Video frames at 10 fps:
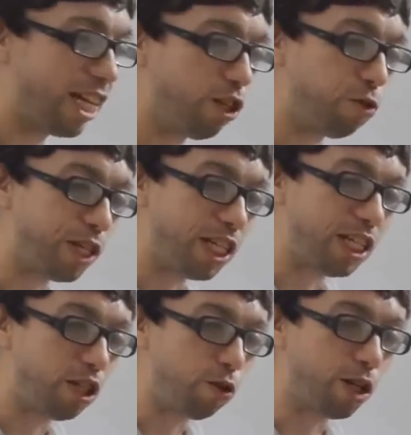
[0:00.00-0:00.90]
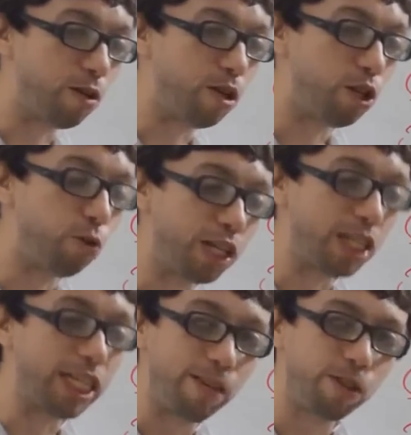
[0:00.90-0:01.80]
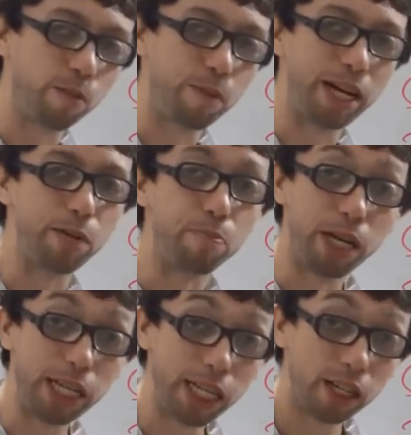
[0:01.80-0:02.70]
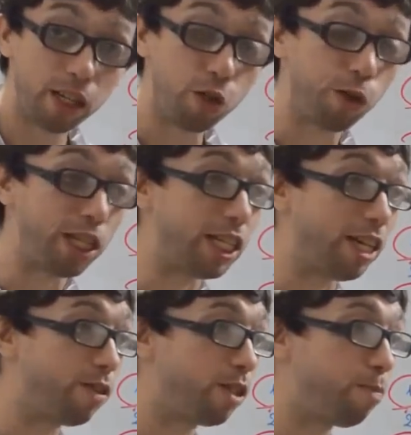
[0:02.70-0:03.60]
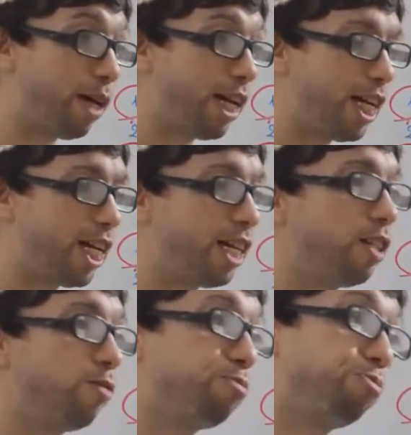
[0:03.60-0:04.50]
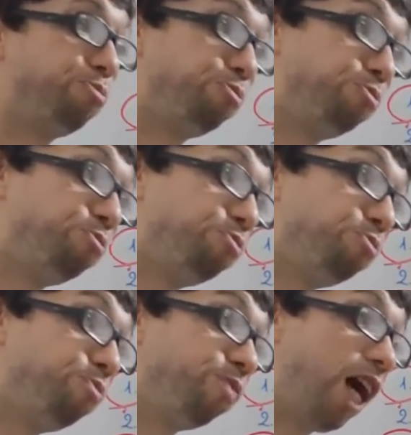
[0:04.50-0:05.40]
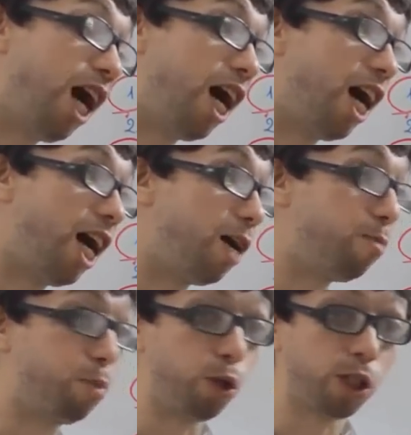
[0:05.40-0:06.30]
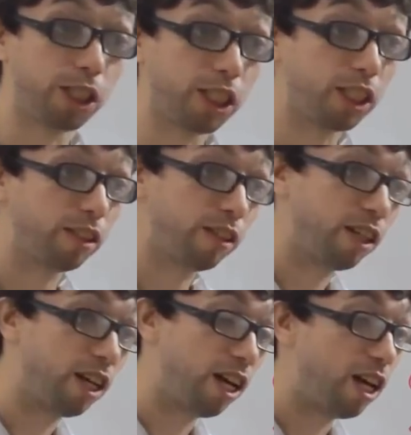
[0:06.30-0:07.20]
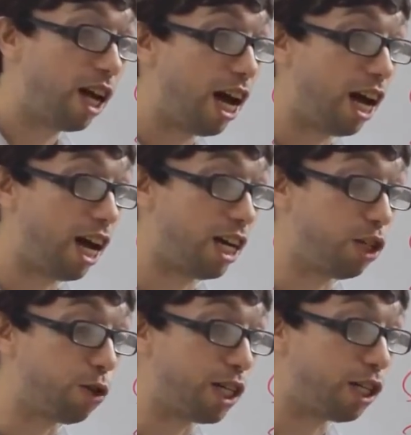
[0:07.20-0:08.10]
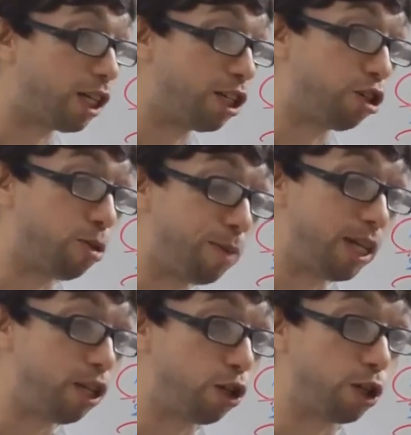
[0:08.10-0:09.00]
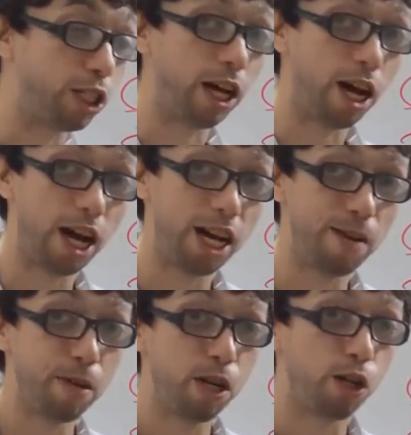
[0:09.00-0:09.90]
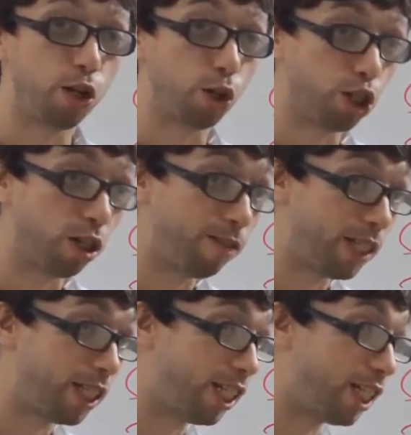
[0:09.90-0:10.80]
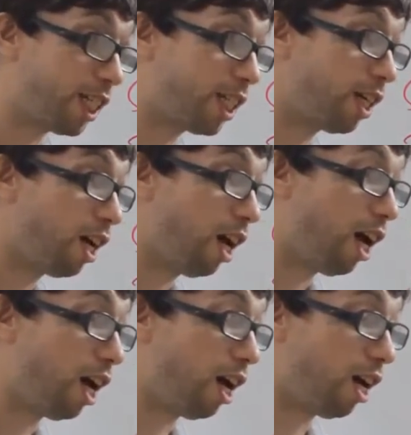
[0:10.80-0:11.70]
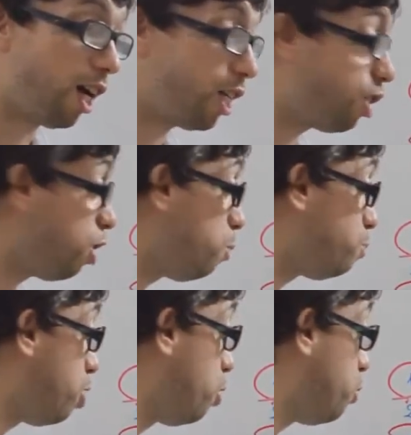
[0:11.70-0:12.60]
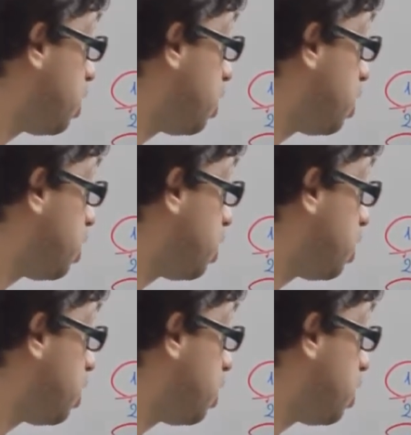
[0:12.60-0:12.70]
Like you can give somebody money, you can give somebody books, you can contribute your time, your services. So